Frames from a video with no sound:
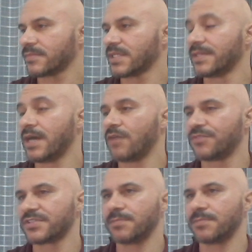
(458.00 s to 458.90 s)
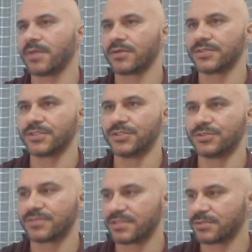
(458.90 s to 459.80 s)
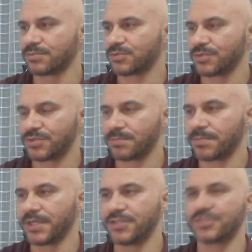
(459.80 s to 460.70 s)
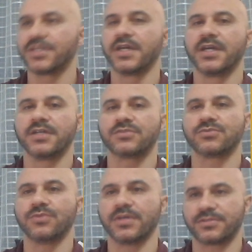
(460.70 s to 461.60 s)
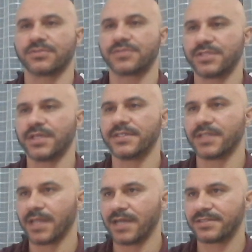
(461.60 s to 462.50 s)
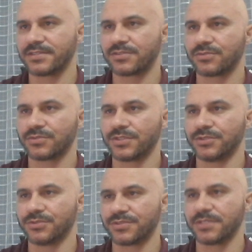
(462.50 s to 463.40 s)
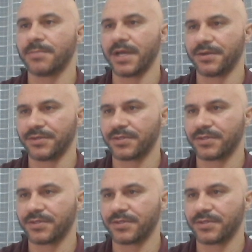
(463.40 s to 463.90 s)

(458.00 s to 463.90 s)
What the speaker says: Now, for example, I'm gonna use the subscription page to associate the license to the user Mary.